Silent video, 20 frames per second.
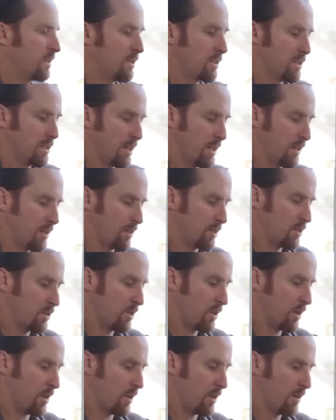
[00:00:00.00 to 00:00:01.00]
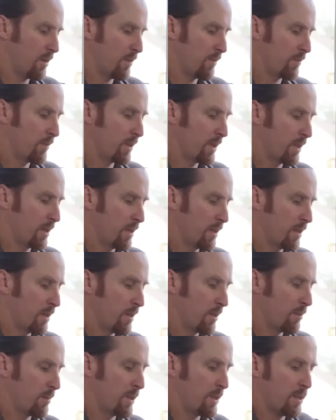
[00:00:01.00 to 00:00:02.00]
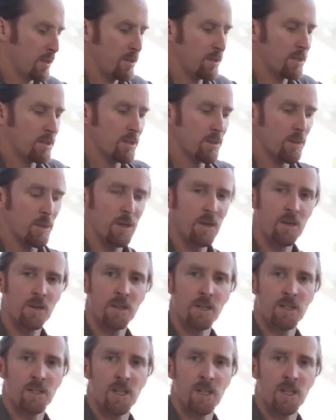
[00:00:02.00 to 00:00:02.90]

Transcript: then you take the shot, but then you still want to look